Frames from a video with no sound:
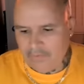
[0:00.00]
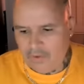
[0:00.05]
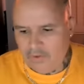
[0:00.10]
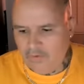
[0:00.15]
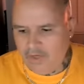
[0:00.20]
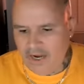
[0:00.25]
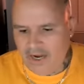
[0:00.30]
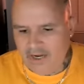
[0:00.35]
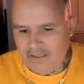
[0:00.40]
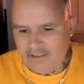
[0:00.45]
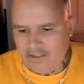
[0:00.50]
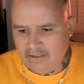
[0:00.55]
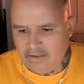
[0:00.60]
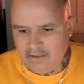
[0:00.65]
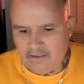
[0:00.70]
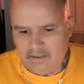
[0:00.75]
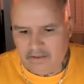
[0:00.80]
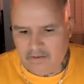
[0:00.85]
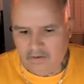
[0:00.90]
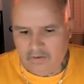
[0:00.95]
You got,
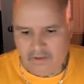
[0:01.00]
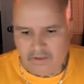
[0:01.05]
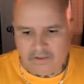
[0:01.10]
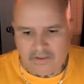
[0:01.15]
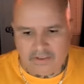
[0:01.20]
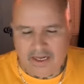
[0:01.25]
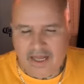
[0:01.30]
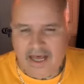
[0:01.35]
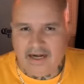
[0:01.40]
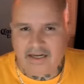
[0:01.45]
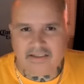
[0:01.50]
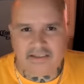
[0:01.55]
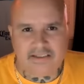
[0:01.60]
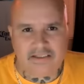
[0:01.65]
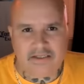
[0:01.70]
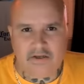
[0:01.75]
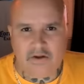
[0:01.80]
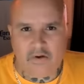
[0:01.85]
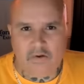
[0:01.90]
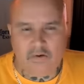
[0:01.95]
you know, there's a lot of
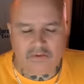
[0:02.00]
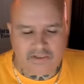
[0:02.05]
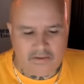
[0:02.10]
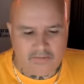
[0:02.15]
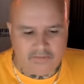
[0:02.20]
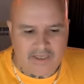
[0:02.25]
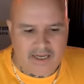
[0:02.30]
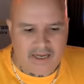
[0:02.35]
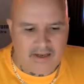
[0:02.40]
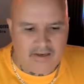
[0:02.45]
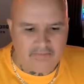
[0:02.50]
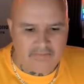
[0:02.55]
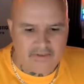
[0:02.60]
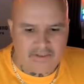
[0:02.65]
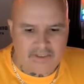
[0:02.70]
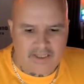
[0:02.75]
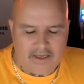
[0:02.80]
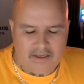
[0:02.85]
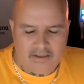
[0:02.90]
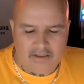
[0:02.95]
COs
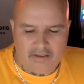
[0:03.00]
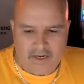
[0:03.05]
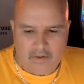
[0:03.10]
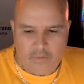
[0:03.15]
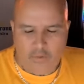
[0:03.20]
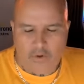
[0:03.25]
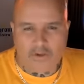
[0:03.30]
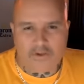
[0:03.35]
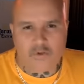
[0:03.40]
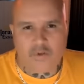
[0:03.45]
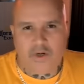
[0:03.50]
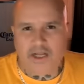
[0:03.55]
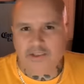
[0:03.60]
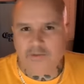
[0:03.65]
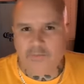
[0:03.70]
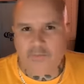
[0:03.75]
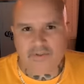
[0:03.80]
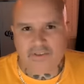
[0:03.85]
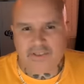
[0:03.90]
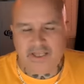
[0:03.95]
sometimes that that work
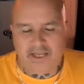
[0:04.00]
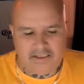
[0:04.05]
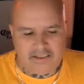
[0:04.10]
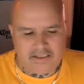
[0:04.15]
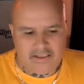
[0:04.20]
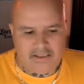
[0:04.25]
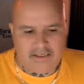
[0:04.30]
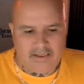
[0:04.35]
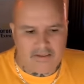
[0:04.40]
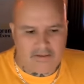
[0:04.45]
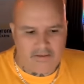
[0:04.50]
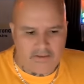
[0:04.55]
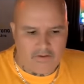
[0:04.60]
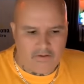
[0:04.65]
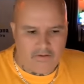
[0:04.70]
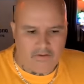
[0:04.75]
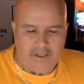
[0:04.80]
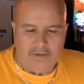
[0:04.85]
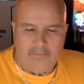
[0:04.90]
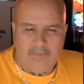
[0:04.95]
transportation, and you
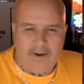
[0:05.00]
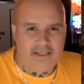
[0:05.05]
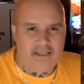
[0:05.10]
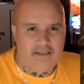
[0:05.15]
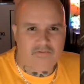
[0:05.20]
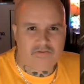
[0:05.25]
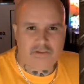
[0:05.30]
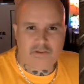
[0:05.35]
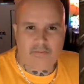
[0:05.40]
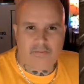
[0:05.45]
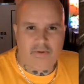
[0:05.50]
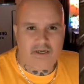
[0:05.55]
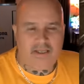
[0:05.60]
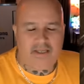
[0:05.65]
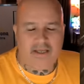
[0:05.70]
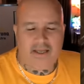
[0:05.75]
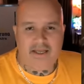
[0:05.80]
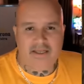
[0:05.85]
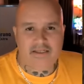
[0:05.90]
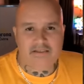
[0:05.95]
know, they might give
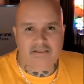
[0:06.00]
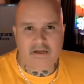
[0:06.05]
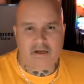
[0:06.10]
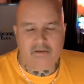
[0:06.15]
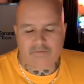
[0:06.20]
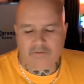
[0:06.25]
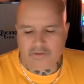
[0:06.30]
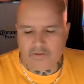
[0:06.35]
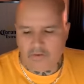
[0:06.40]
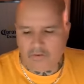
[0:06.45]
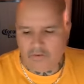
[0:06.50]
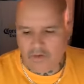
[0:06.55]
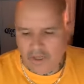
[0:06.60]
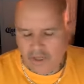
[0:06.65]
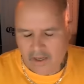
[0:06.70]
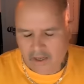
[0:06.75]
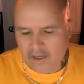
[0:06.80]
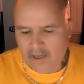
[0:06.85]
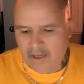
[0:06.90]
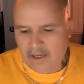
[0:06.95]
somebody a heads up. So
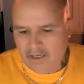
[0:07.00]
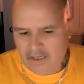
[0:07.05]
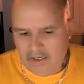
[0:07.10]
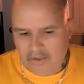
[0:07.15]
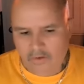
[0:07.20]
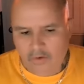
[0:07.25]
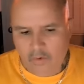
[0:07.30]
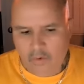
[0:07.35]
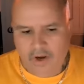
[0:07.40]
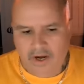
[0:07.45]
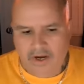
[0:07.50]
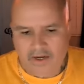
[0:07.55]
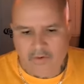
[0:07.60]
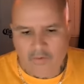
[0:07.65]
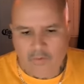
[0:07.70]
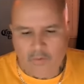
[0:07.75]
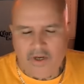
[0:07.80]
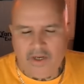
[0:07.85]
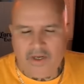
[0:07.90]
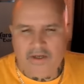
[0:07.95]
either way,
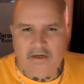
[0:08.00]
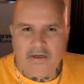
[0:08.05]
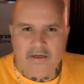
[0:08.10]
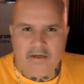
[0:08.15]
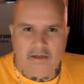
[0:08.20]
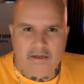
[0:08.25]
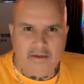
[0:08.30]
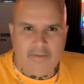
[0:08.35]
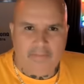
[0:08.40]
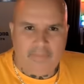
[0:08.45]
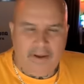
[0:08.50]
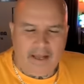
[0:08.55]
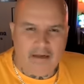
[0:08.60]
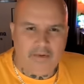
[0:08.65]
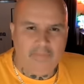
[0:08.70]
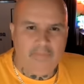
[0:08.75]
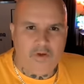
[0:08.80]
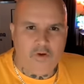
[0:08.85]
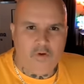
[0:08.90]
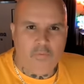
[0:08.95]
when
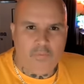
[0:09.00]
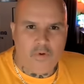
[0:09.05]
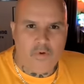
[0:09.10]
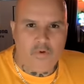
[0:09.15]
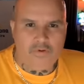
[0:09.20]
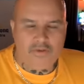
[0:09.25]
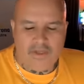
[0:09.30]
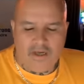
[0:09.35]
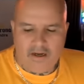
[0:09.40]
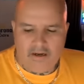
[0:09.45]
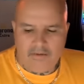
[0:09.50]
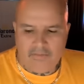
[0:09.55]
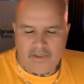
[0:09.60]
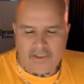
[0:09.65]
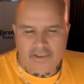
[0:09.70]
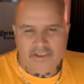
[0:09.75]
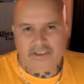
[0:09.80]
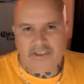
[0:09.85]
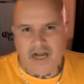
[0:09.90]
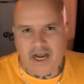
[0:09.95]
Palomino pulled up,
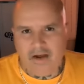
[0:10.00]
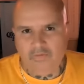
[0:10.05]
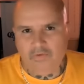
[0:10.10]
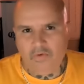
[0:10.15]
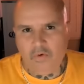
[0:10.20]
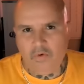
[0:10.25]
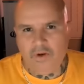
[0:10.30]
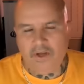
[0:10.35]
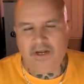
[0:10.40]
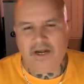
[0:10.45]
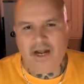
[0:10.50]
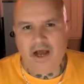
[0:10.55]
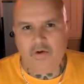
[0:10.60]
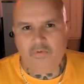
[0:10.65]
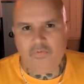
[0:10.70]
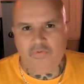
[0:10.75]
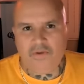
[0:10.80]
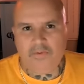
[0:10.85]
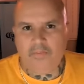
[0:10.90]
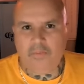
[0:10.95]
Chavo and
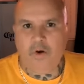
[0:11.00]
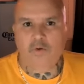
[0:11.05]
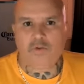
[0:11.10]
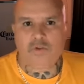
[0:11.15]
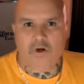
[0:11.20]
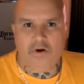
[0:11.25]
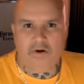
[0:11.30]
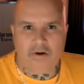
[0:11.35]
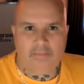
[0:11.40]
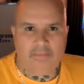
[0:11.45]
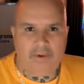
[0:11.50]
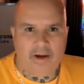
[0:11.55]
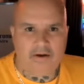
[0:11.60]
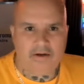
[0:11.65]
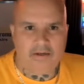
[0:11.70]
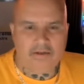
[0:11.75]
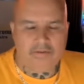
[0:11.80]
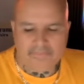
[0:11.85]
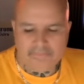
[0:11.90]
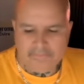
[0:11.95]
Alfie both heard
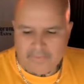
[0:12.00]
about it.